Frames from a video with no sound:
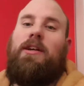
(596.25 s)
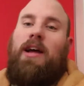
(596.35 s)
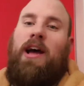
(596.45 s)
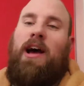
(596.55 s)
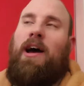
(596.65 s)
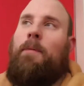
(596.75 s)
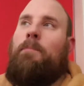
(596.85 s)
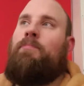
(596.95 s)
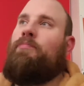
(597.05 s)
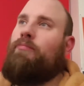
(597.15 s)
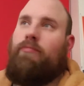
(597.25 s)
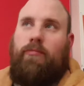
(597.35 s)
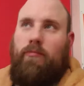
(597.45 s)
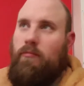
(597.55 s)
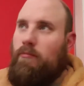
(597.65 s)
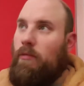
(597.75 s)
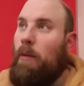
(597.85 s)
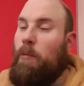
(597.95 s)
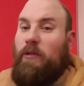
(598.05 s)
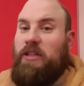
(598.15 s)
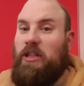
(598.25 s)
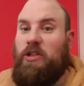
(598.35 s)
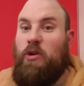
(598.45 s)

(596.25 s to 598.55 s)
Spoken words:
But But obviously,